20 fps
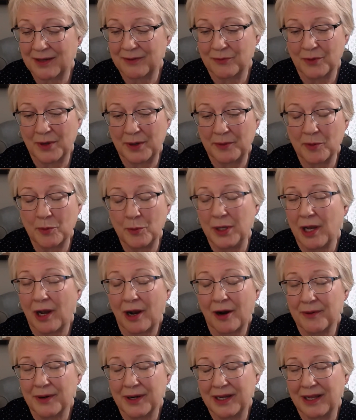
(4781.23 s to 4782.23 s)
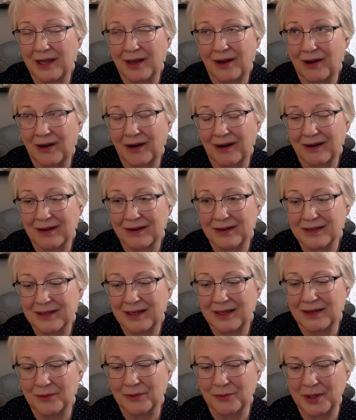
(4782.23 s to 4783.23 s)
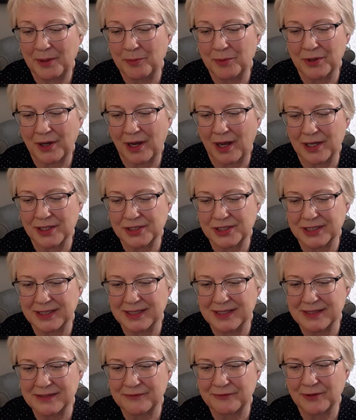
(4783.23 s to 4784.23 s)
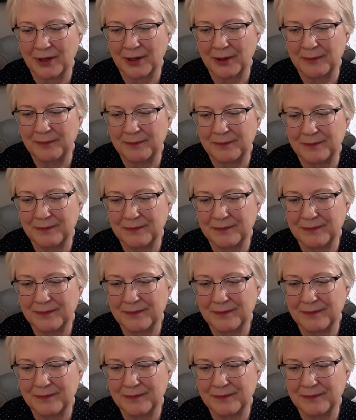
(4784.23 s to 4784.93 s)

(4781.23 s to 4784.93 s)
of we already are uh, repercussions from